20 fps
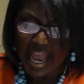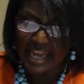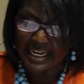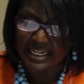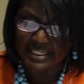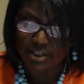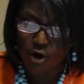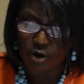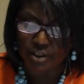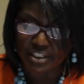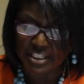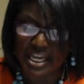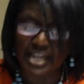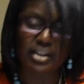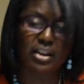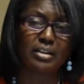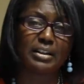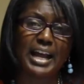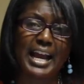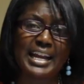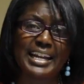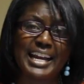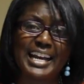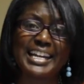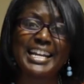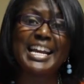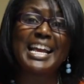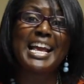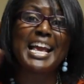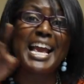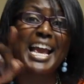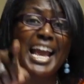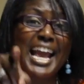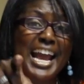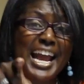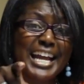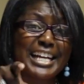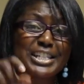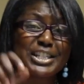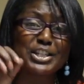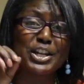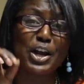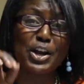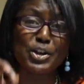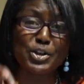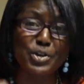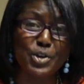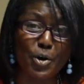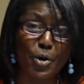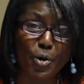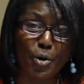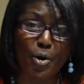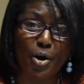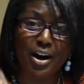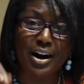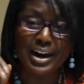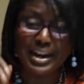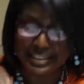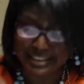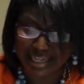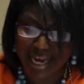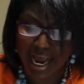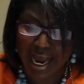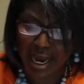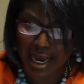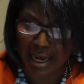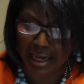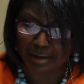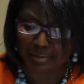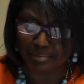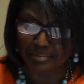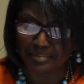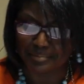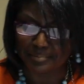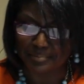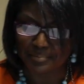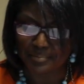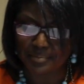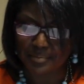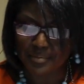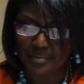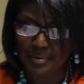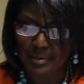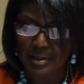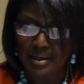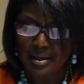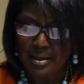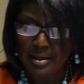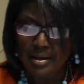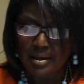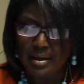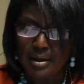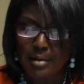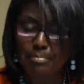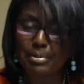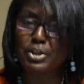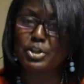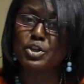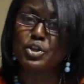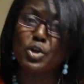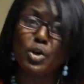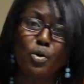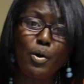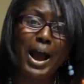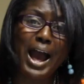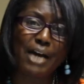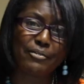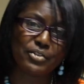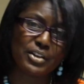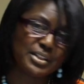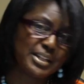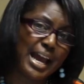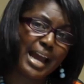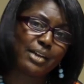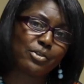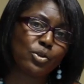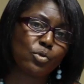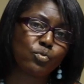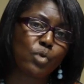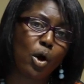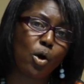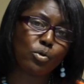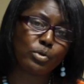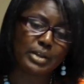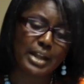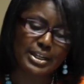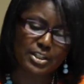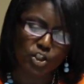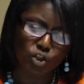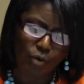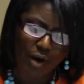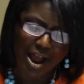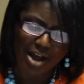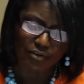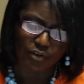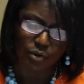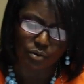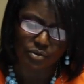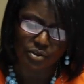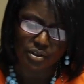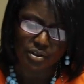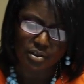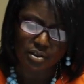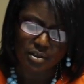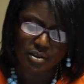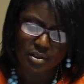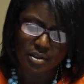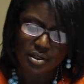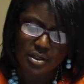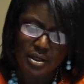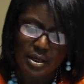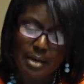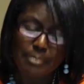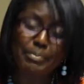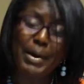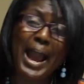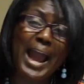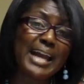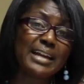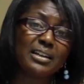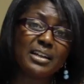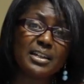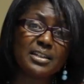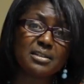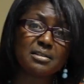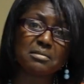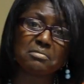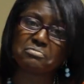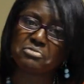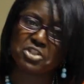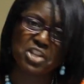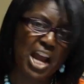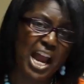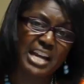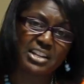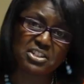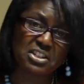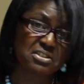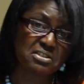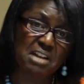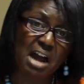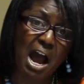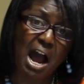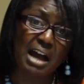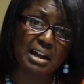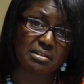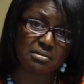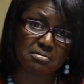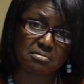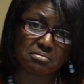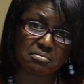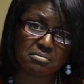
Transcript: and it's articulating, it's your time. But you have to take the road less traveled. Painless, change is not.